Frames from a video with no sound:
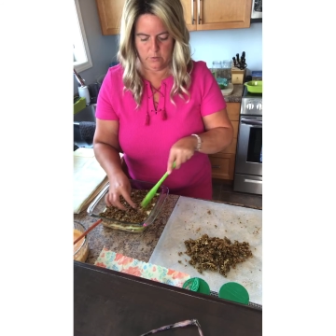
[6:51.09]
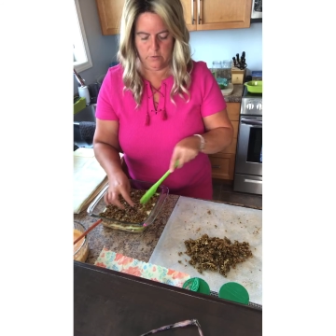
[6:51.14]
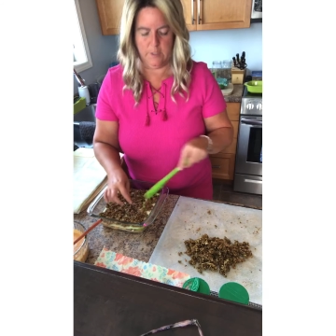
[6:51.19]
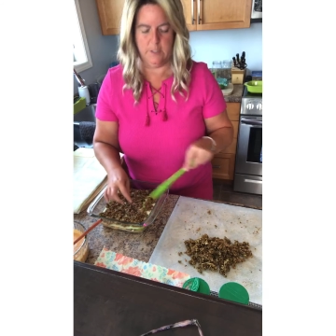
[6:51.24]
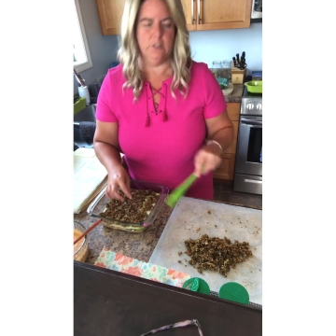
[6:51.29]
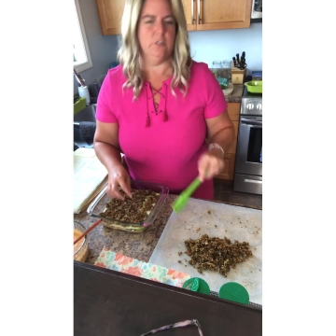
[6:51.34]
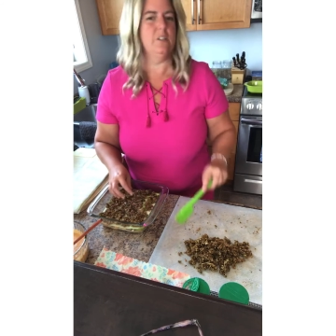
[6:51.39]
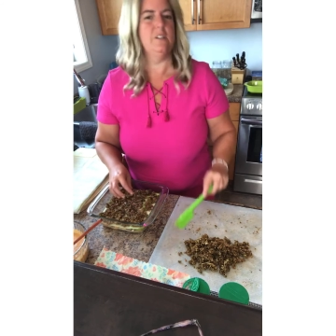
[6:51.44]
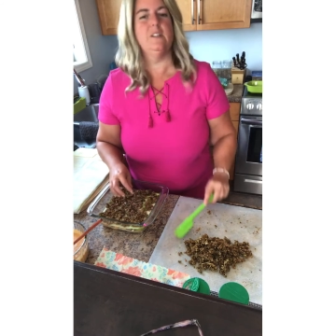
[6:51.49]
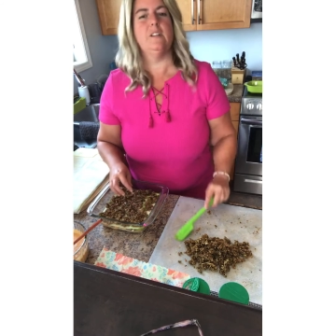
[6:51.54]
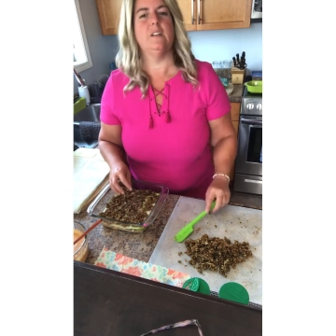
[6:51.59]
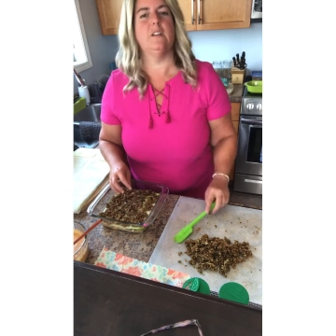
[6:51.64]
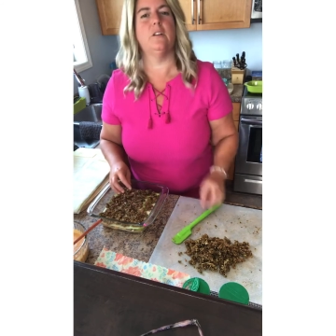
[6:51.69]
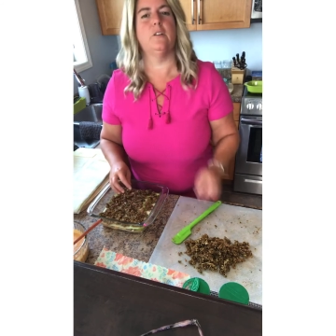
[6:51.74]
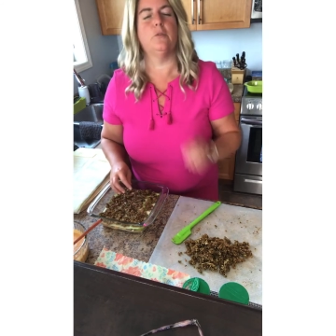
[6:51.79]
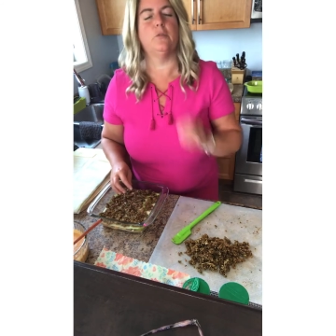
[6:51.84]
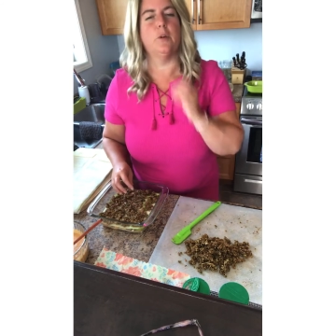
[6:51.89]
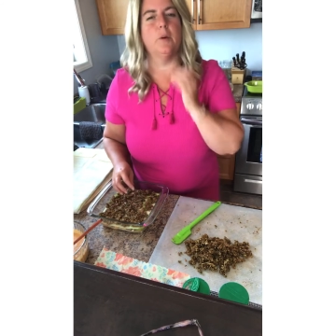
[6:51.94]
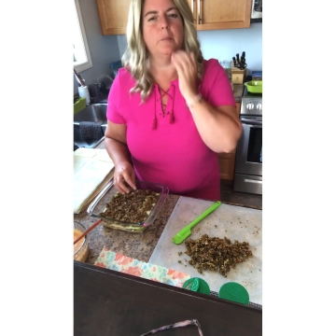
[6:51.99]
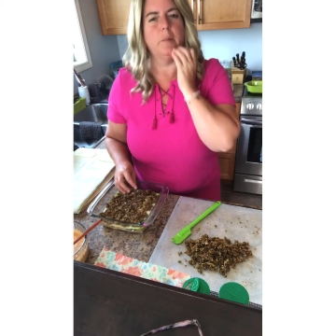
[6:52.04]
I just did it
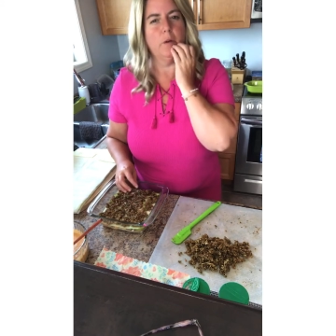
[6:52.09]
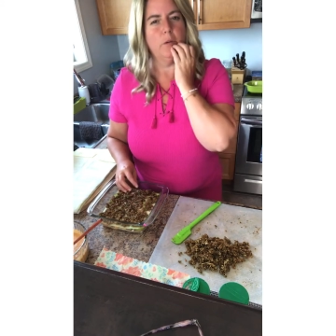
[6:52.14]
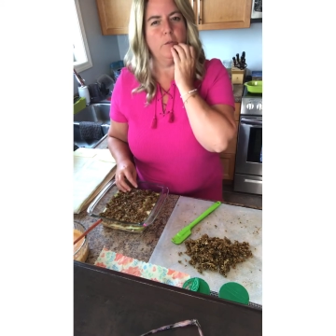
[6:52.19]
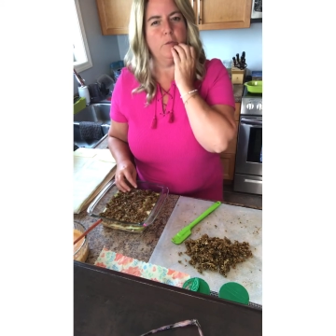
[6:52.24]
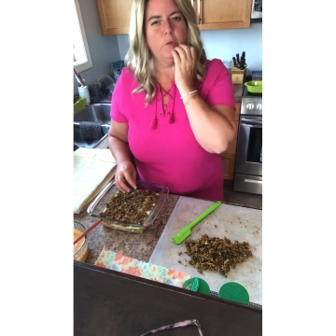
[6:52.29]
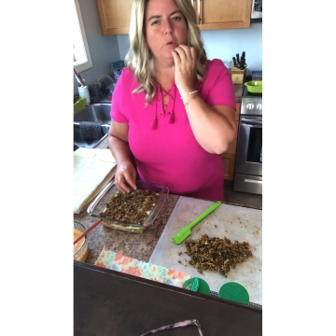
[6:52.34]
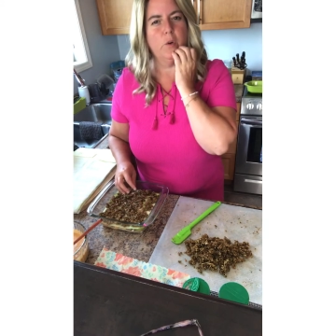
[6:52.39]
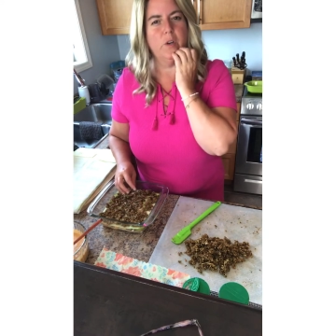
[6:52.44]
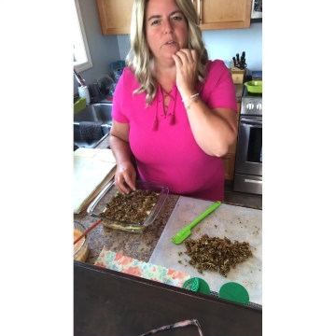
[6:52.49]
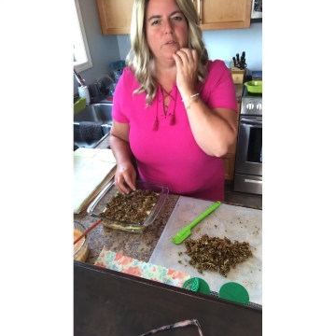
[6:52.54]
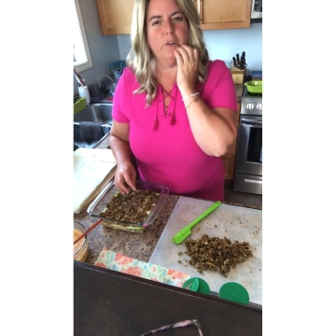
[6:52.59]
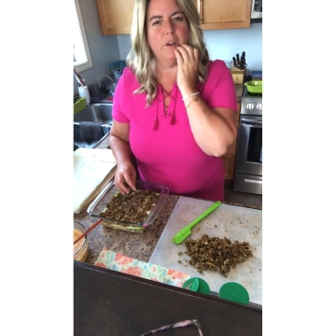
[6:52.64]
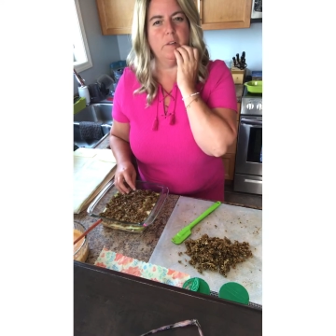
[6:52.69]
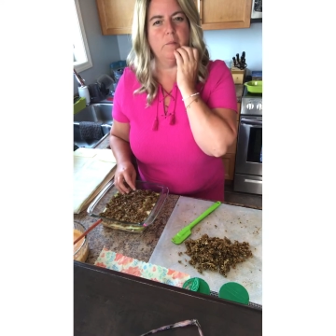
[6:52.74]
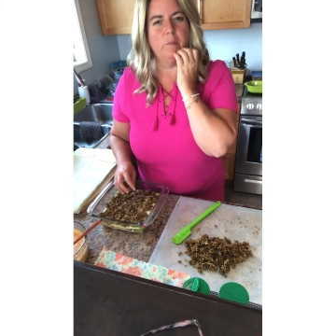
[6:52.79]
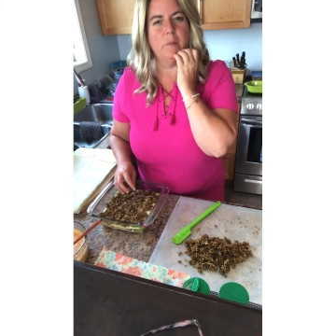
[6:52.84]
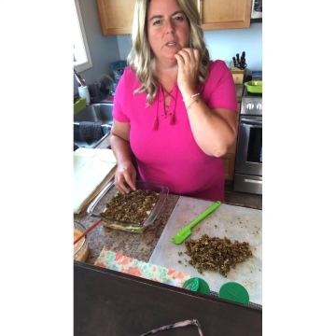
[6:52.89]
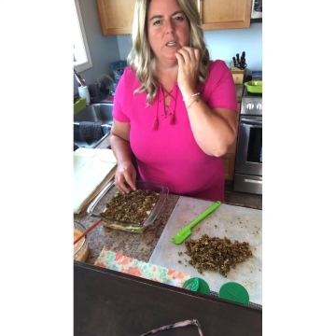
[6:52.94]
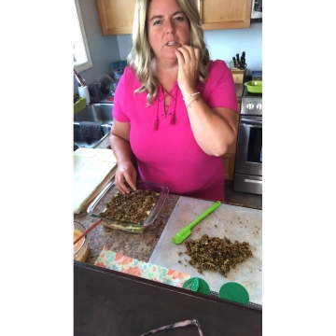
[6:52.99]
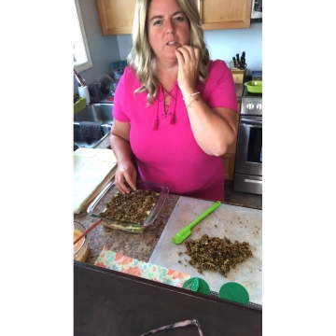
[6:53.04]
for about
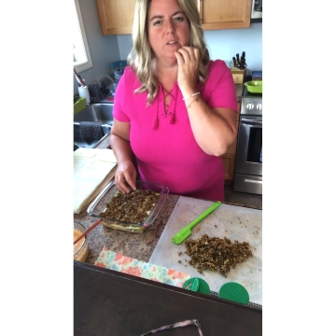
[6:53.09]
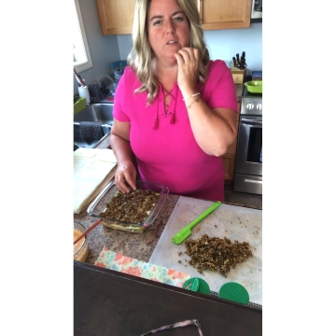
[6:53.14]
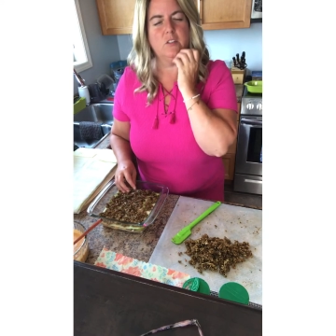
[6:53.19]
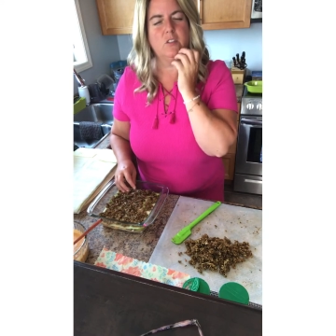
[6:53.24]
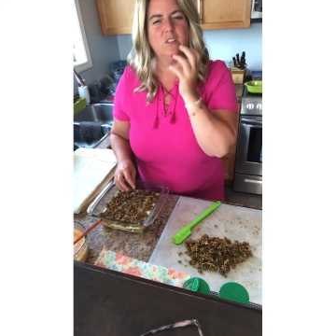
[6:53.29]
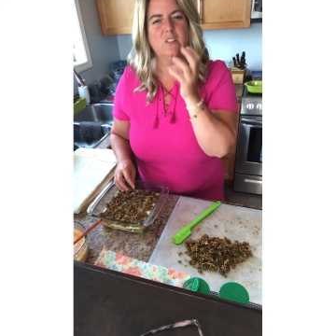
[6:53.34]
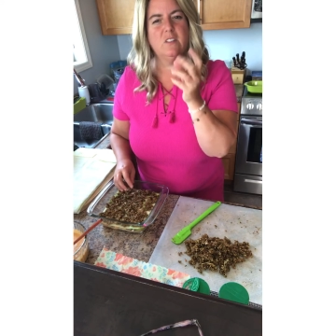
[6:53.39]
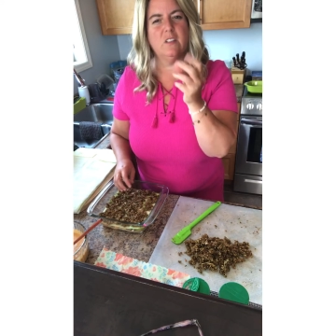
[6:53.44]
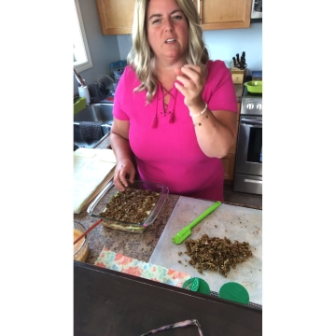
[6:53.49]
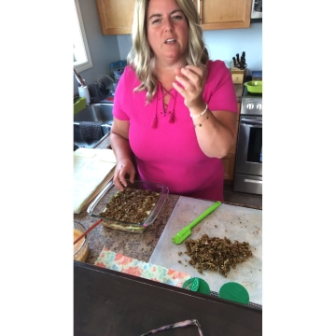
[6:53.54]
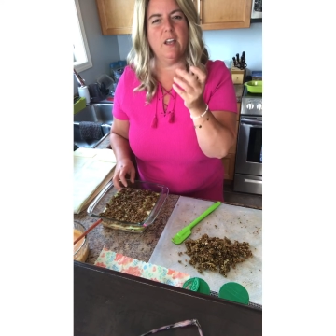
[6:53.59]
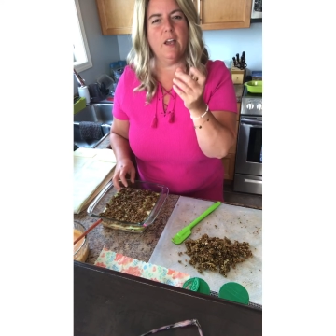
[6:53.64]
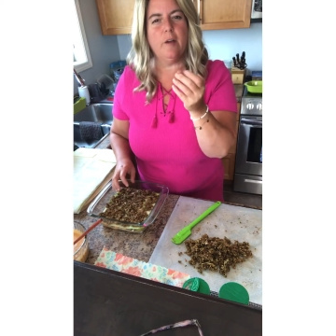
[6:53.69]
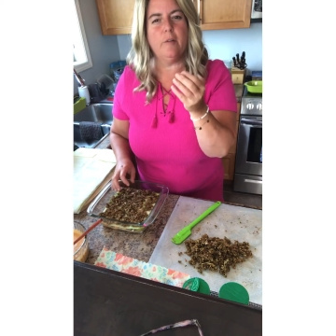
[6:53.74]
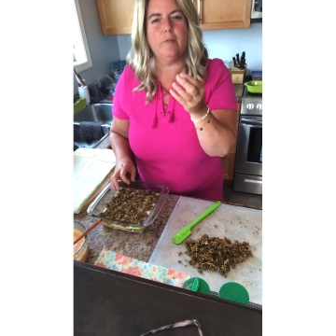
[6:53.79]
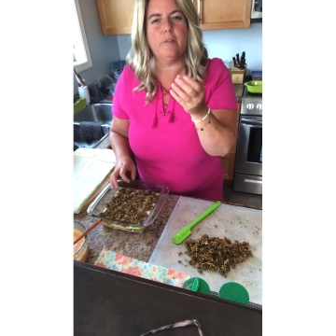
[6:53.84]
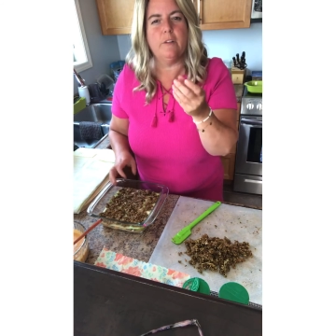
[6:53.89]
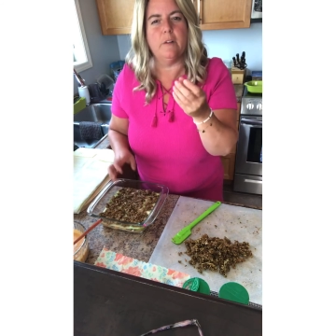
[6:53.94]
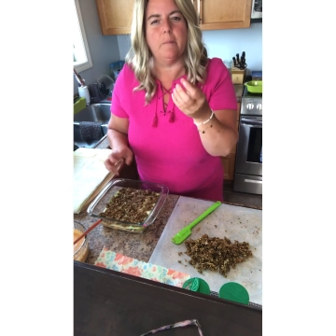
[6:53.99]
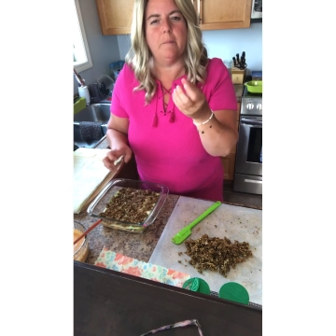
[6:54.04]
45 minutes, just
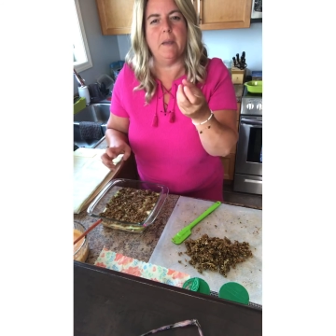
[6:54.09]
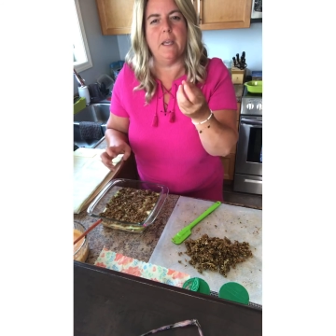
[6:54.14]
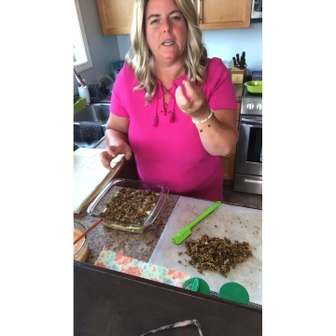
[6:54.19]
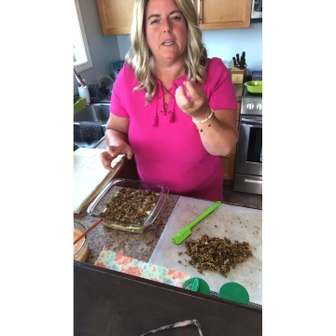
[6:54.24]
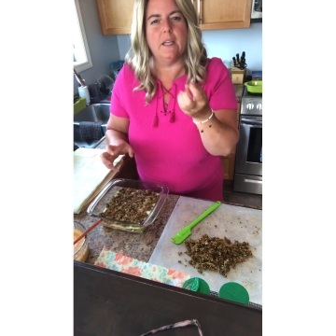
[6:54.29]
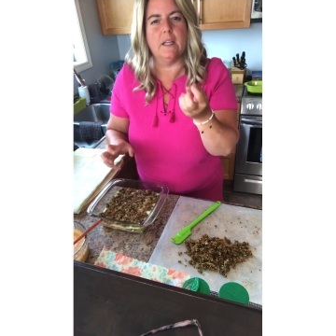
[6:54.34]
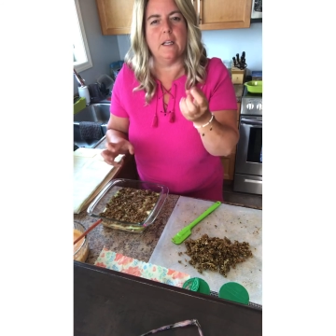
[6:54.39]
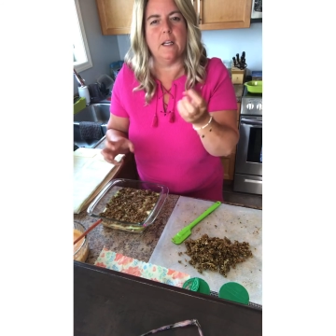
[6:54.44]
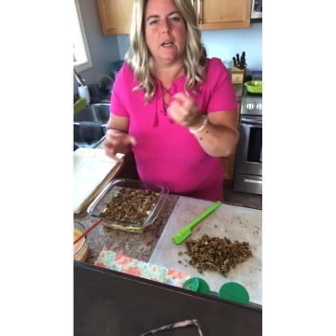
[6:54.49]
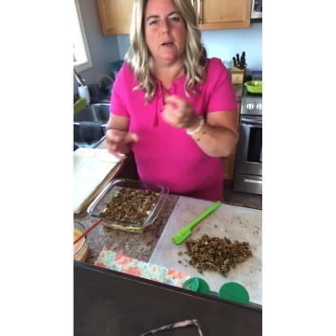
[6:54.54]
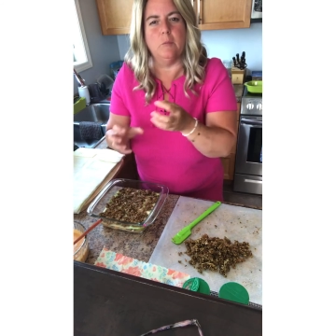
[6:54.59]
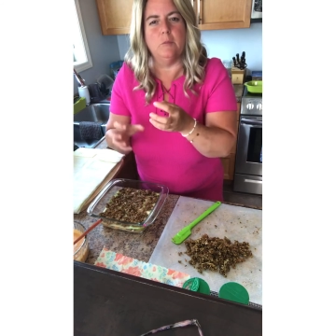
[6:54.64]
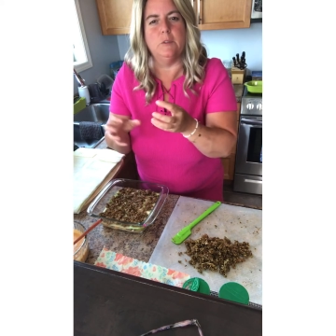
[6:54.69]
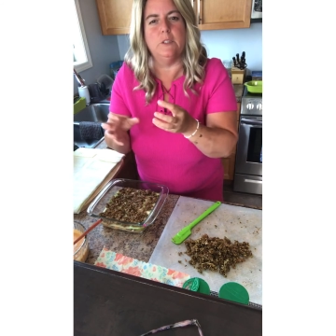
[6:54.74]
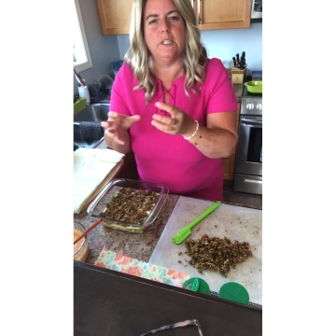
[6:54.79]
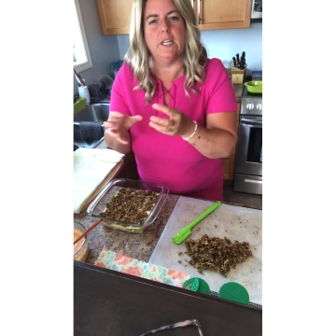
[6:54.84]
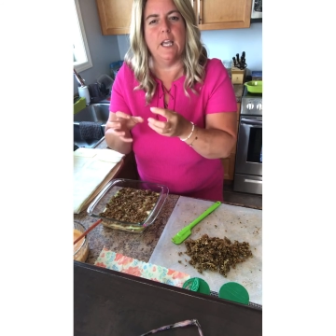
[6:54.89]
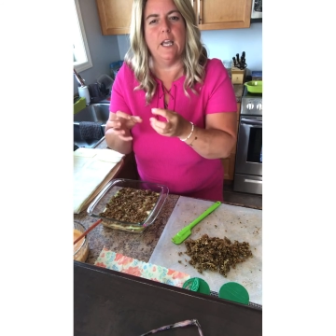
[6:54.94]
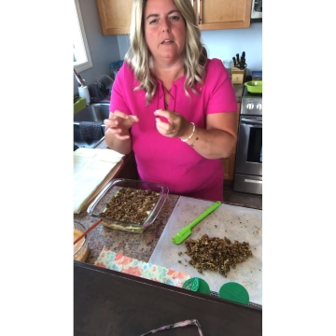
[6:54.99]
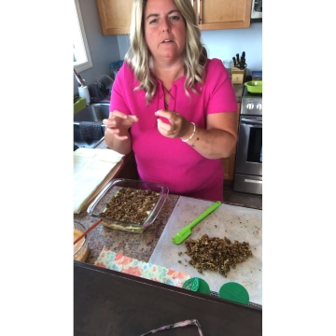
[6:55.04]
enough to make it come
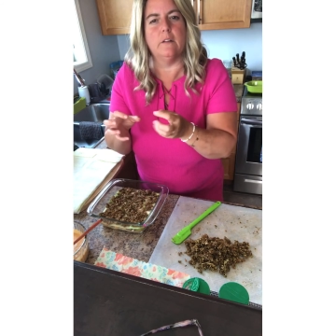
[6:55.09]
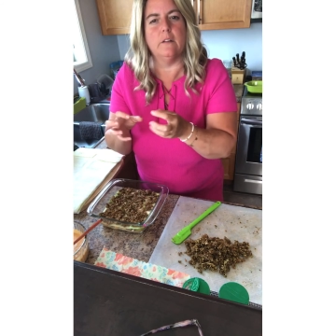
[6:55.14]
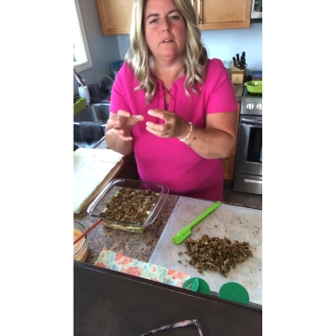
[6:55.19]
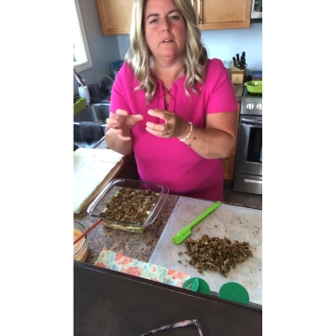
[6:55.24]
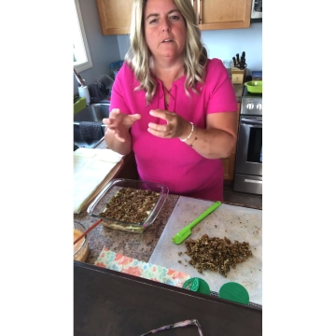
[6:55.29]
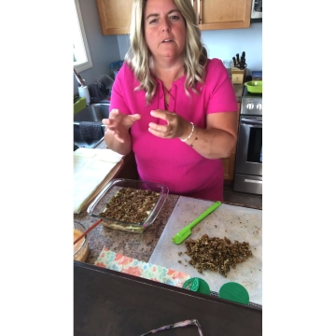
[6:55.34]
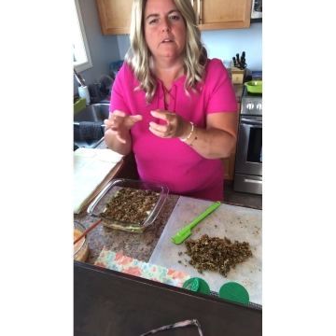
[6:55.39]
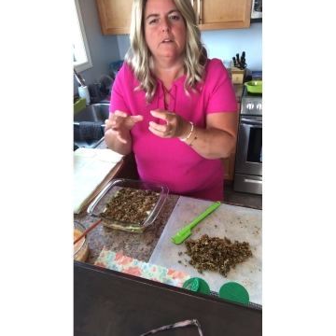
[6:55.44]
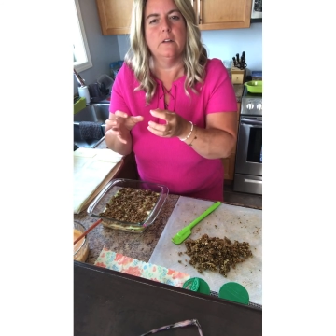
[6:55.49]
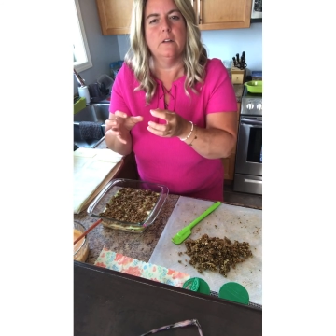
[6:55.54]
together,